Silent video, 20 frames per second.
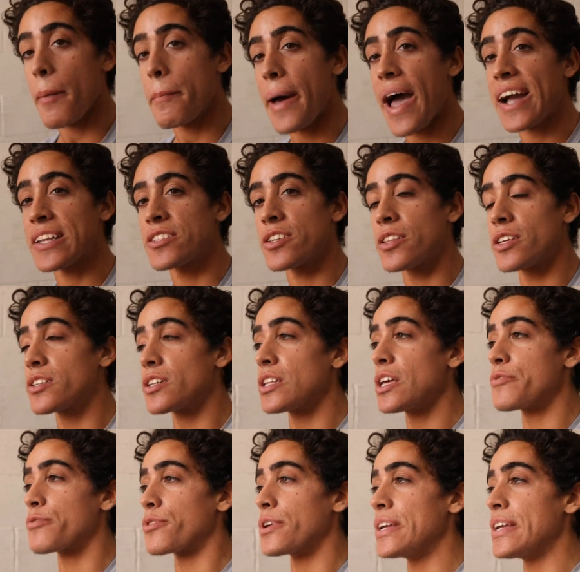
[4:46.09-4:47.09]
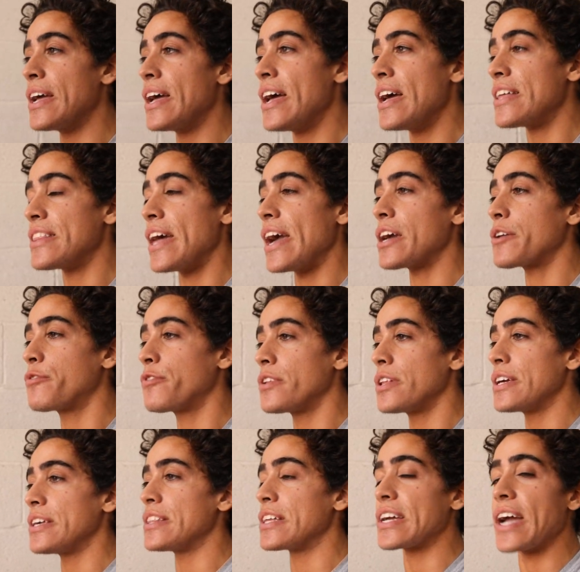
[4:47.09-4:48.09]
back to the delivery.
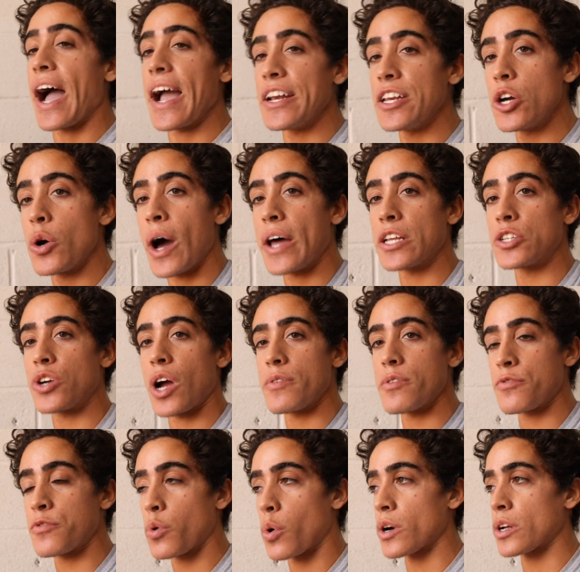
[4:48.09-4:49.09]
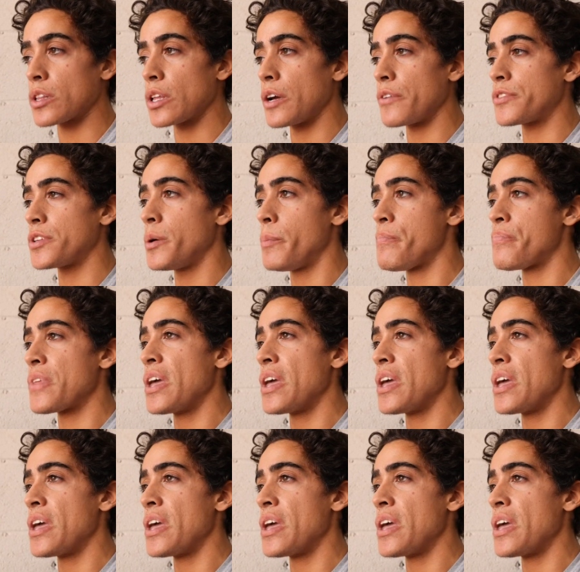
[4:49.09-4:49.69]
Thankfully, the guy knew how to drive a forklift.